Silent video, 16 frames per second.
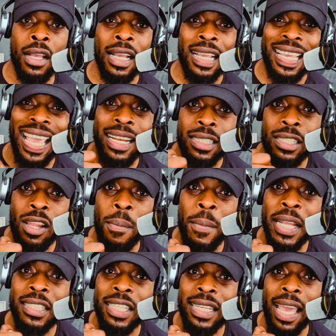Get
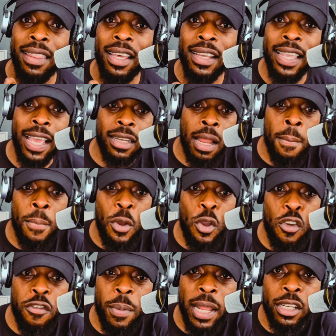something together. Get a
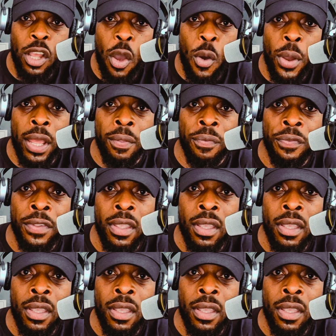movement going.